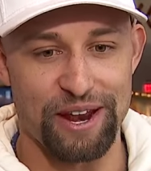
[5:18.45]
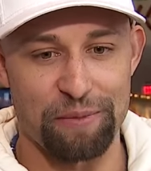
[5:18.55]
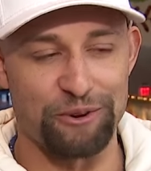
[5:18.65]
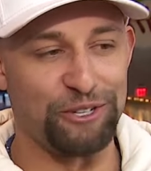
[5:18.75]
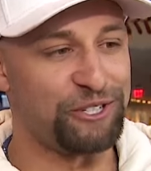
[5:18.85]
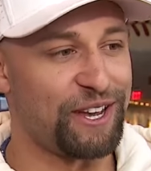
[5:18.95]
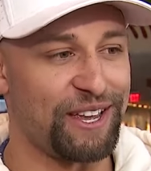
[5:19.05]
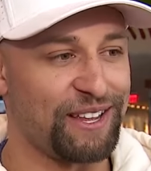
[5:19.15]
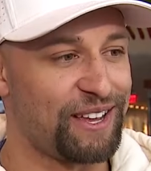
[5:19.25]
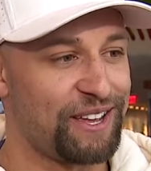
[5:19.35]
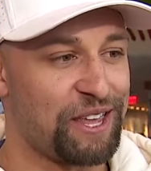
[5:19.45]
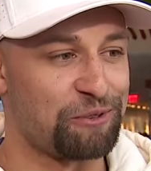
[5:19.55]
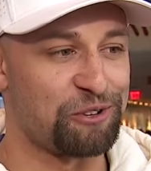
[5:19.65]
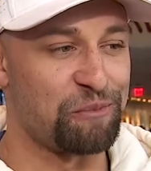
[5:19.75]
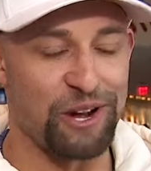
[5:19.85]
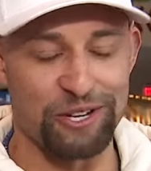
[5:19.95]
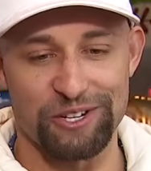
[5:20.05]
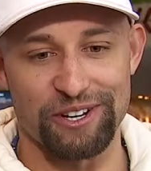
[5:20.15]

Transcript: and I appreciate them so much.